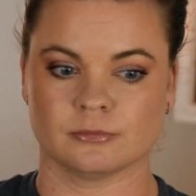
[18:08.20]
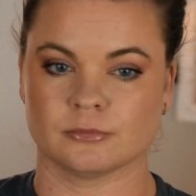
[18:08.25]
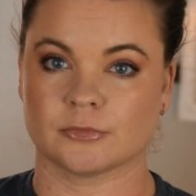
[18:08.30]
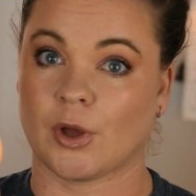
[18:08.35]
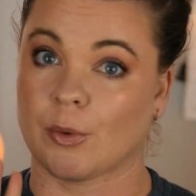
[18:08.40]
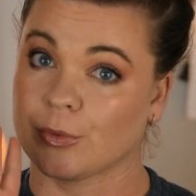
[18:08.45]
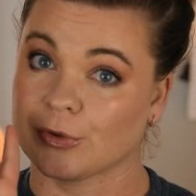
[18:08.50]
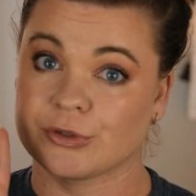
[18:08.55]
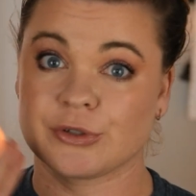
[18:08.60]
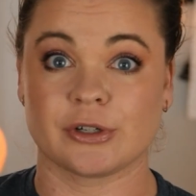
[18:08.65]

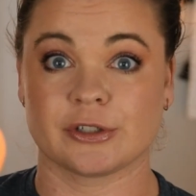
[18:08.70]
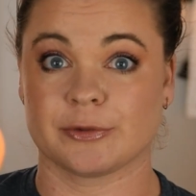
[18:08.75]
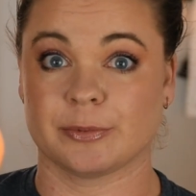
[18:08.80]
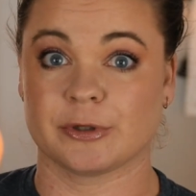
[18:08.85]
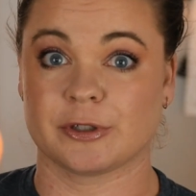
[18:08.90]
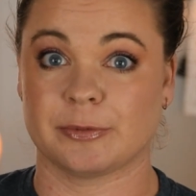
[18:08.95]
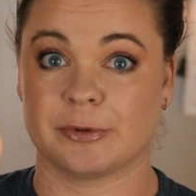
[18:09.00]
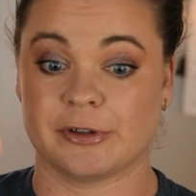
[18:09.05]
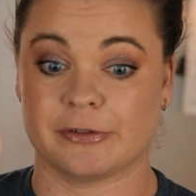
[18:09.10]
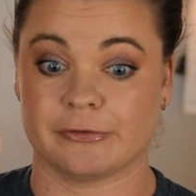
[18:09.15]
That was not
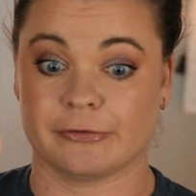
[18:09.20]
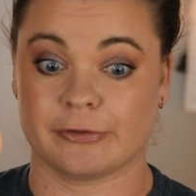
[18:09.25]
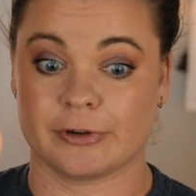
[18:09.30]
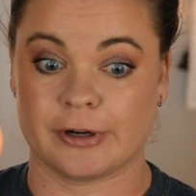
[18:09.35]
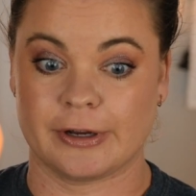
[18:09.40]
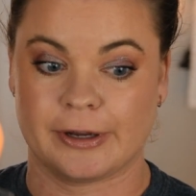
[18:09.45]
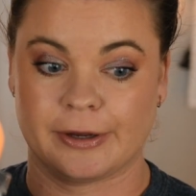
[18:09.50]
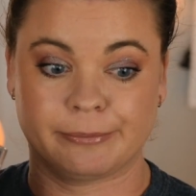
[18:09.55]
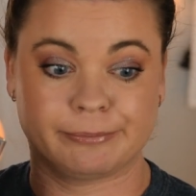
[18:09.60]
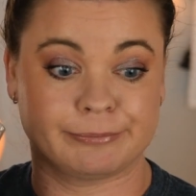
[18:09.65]
supposed to be in
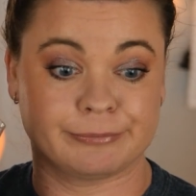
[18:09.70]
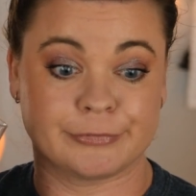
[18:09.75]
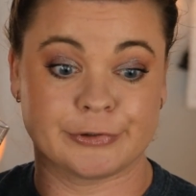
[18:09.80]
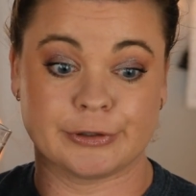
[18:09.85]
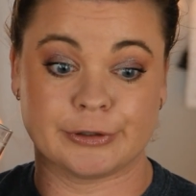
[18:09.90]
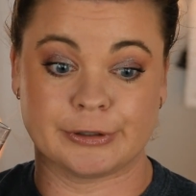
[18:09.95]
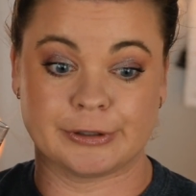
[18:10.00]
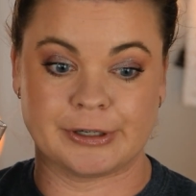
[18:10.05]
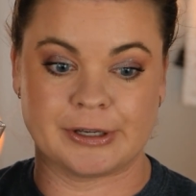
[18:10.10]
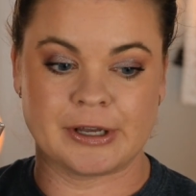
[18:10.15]
frame.
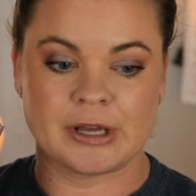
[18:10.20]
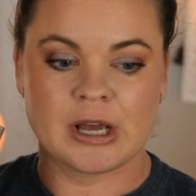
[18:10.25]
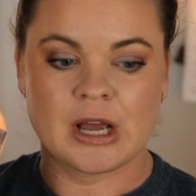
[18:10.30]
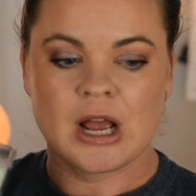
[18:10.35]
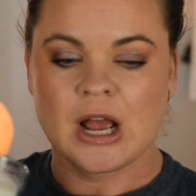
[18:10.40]
Sorry.